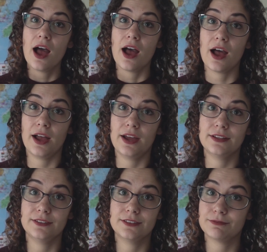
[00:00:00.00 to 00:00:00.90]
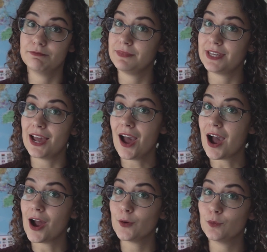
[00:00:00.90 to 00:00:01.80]
And yeah,
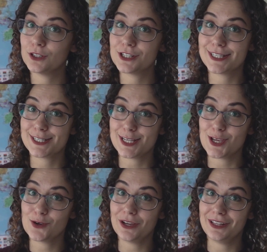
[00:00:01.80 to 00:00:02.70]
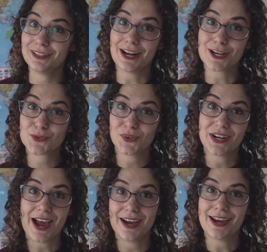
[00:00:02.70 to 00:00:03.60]
I will see you in the next one,
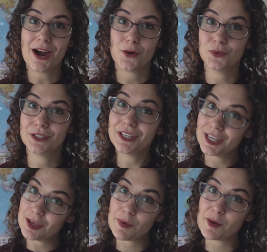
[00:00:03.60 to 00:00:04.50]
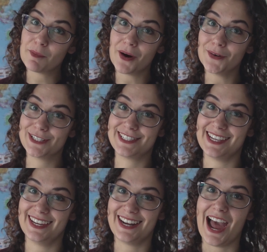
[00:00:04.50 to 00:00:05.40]
and I will keep you
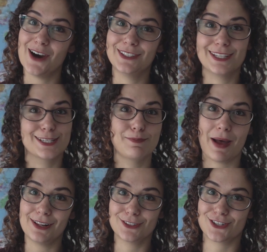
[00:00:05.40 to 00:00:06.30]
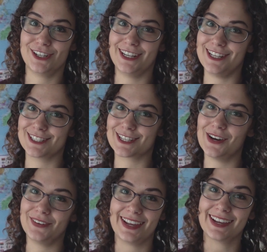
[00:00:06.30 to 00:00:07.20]
posted how the spell journey is
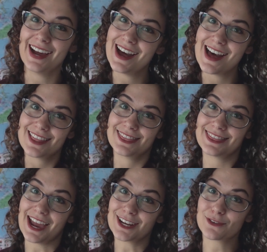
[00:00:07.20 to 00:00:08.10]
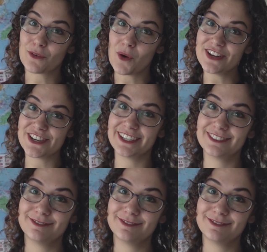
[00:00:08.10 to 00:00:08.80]
going. Thanks for watching.